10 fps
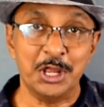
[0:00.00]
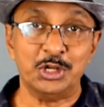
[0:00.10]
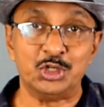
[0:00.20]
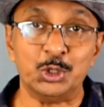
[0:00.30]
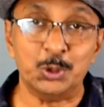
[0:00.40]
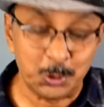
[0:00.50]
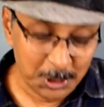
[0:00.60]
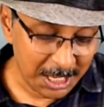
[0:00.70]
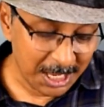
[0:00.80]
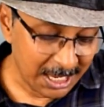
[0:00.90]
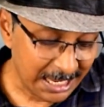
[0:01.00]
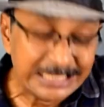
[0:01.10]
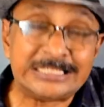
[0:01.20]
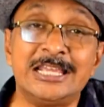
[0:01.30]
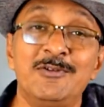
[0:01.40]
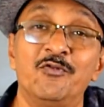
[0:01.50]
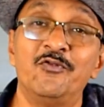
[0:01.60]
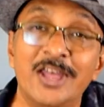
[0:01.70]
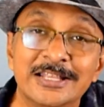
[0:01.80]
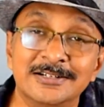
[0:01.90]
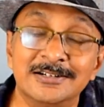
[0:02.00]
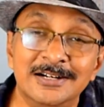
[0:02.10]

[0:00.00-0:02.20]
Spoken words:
to see whether